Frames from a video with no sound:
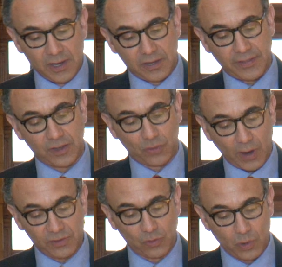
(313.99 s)
to the
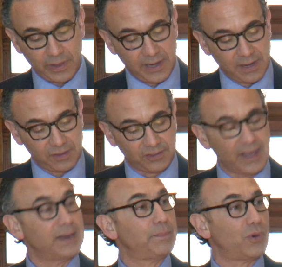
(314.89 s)
trustworthiness
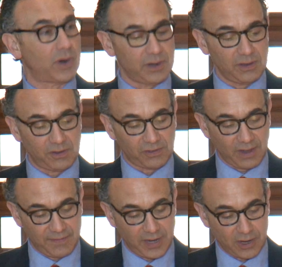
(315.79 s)
and importance
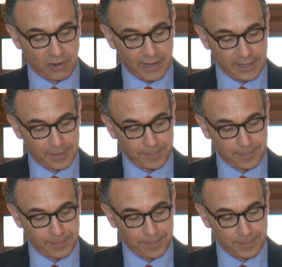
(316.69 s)
of hearing.